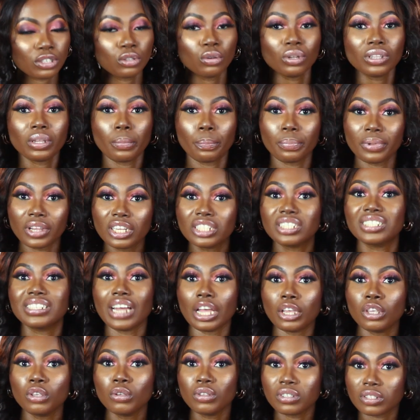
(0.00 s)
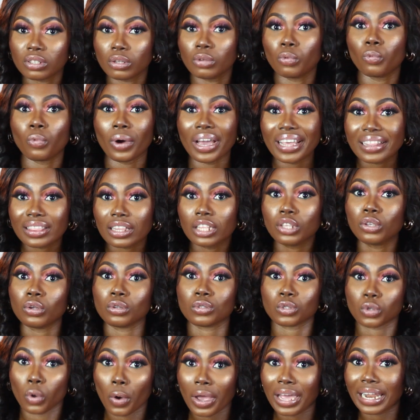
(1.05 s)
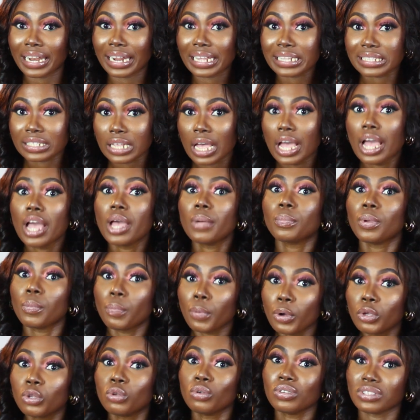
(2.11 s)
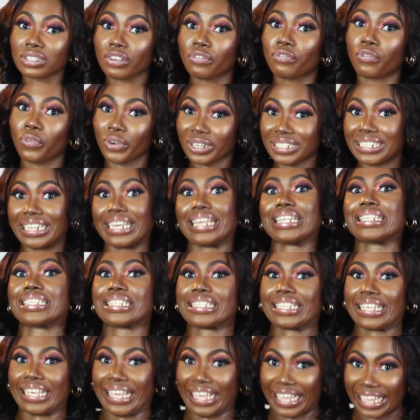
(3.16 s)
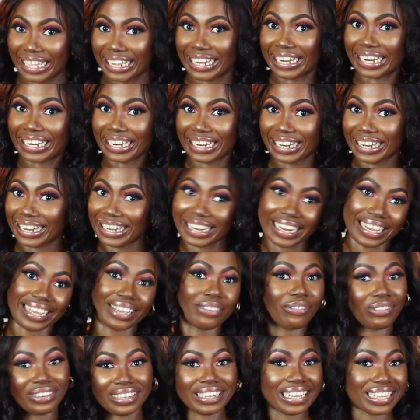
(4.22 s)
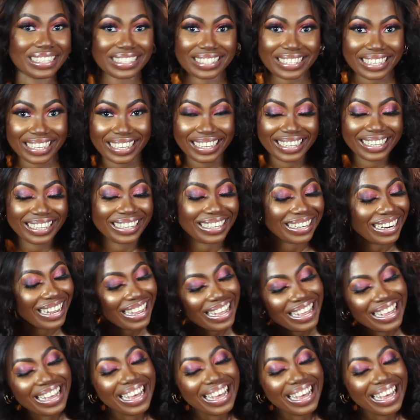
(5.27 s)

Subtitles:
You know, the bleach that you use in whitening your toilet, people use it for their skin, like for their skin.